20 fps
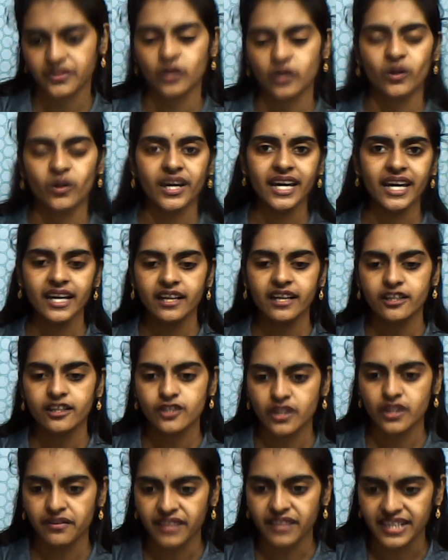Okay,
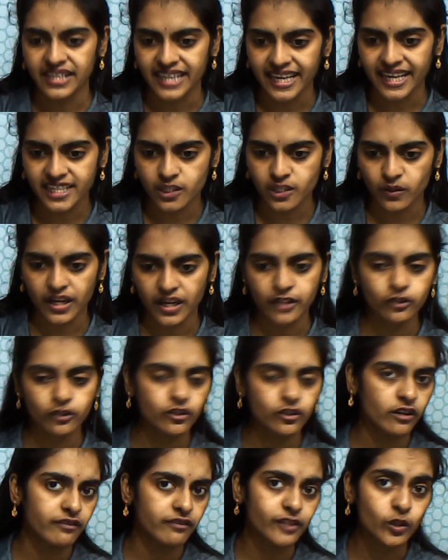so if I take square
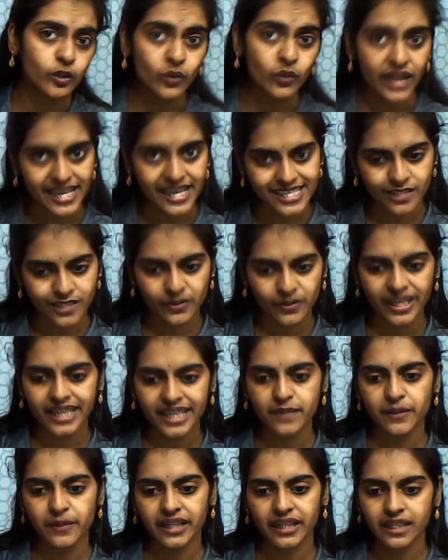root of 2a square,
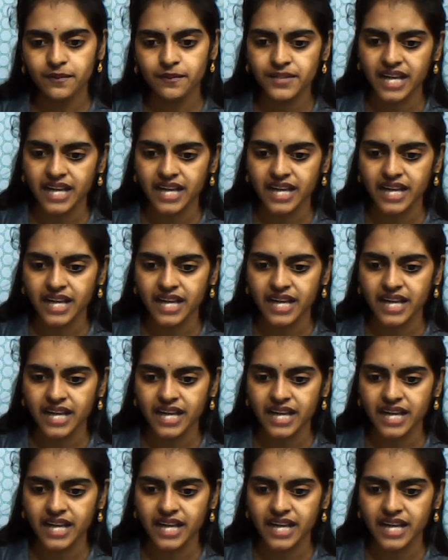it becomes